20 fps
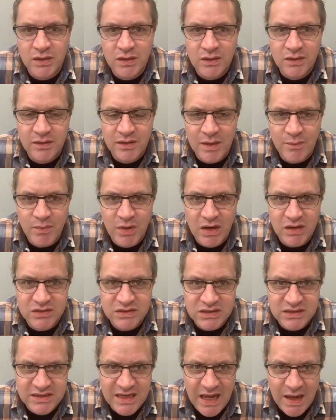that bears
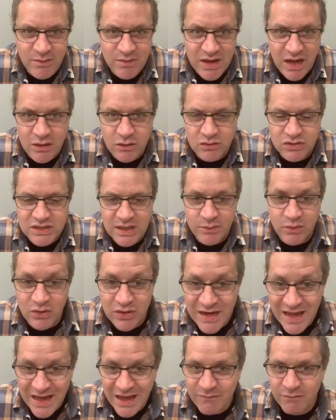his name. Daniel chapter
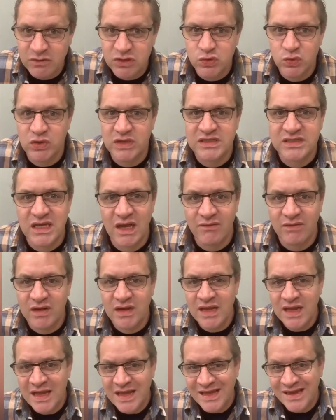9, verse 27,
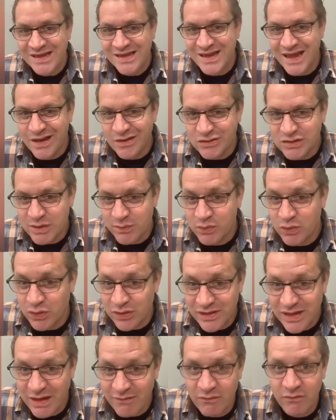Daniel chapter
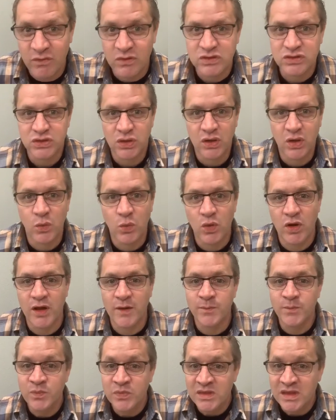11, verse
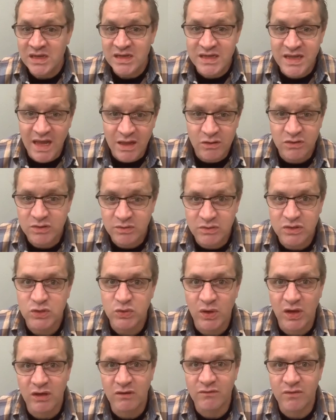31, Daniel chapter
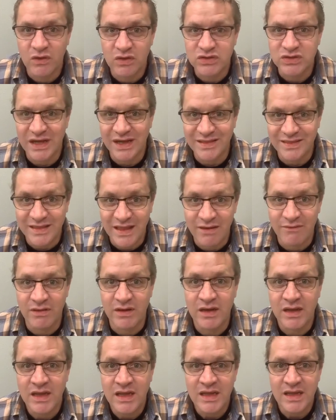12, verse
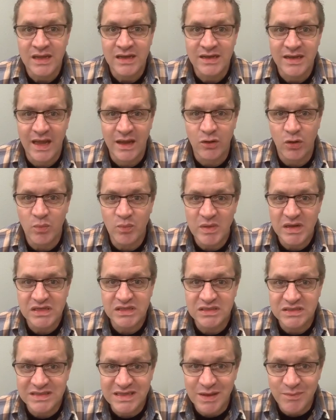11. Daniel
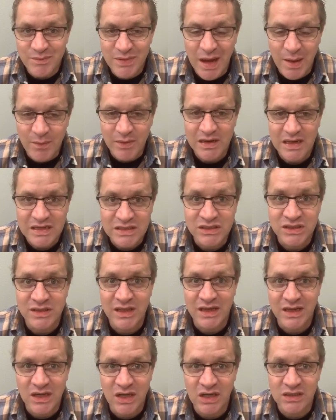mentions the abomination
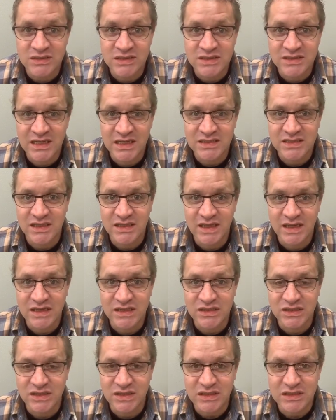that causes
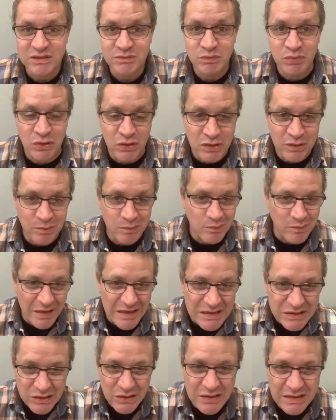desolation. It's book
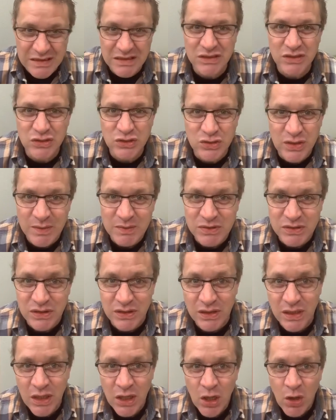based on his
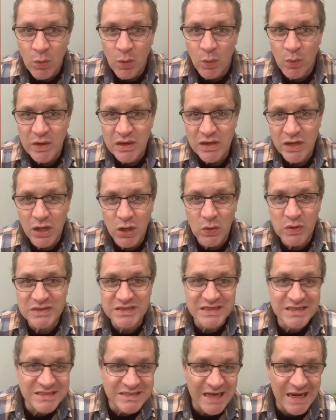description. What we know is
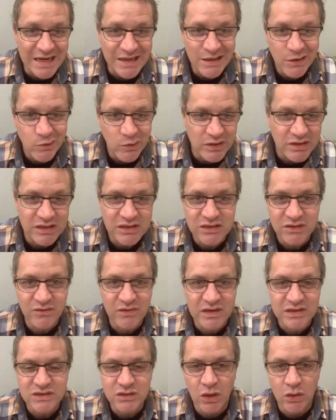exactly what this
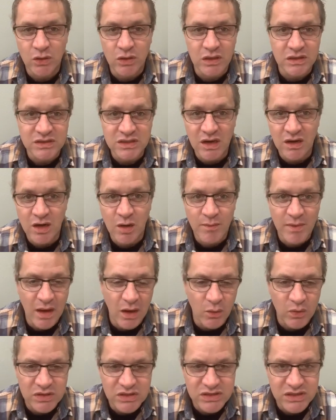event's all going to talk
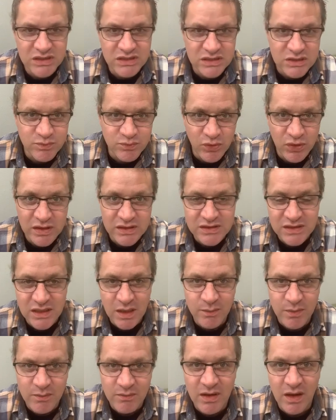about when Jesus brings it
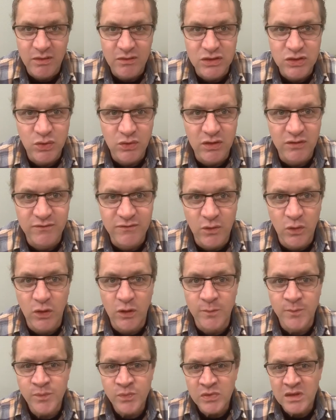up in Matthew
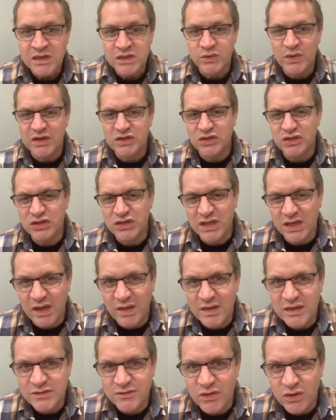24. So as you study
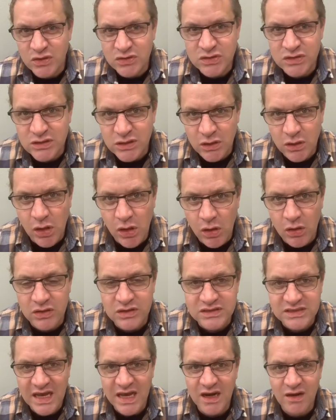these verses
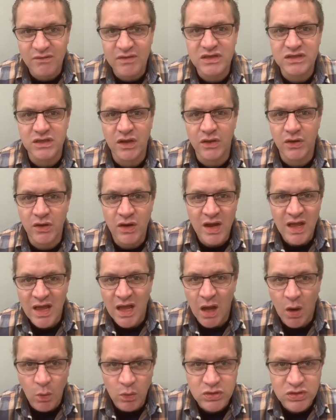alongside of each other,
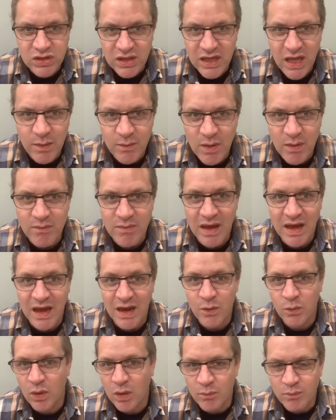I want you to keep in
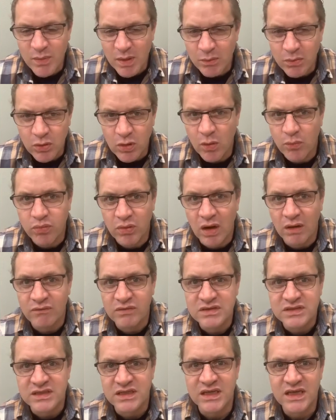mind what biblical
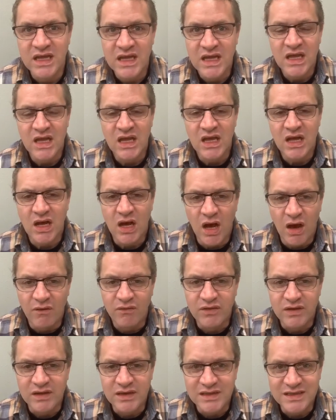prophecy
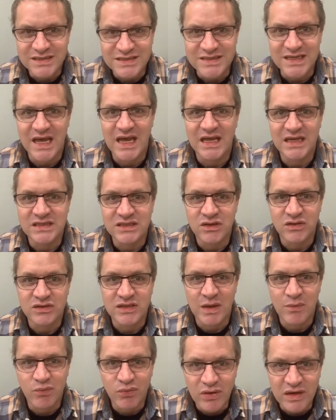often says. There's a
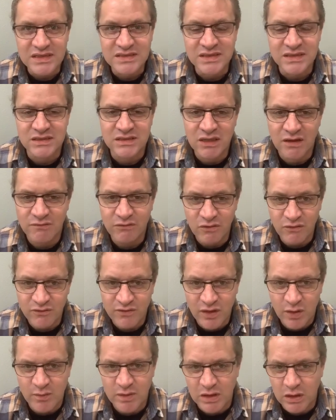present
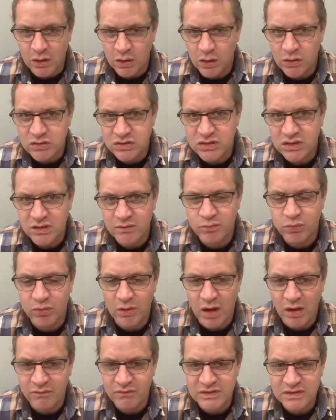fulfillment close to the
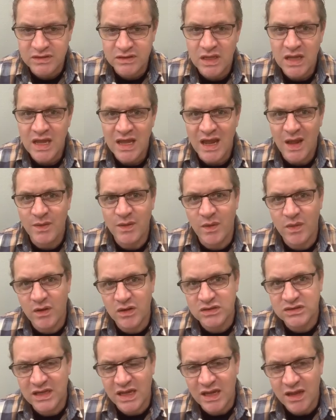prophet, and then
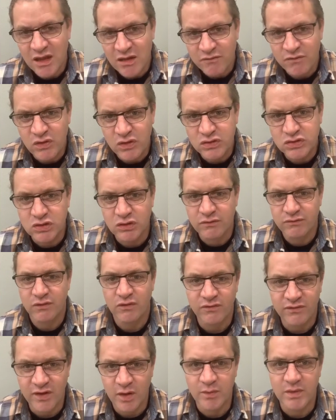there's a future
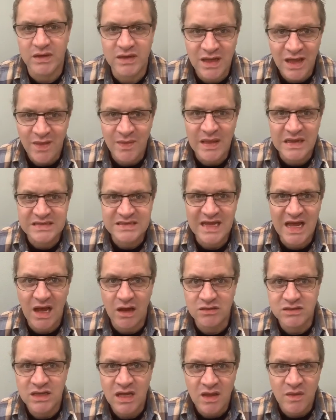fulfillment that's
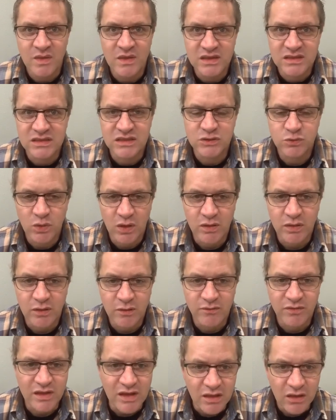out. This is what the
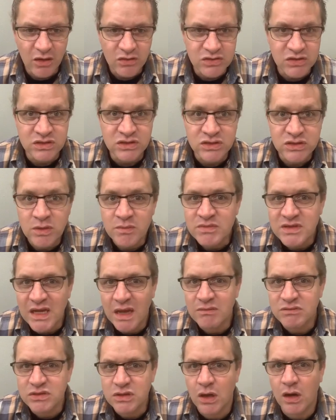theologians
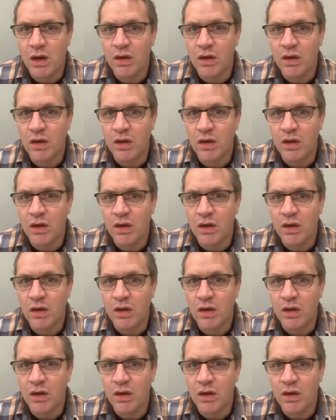sometimes call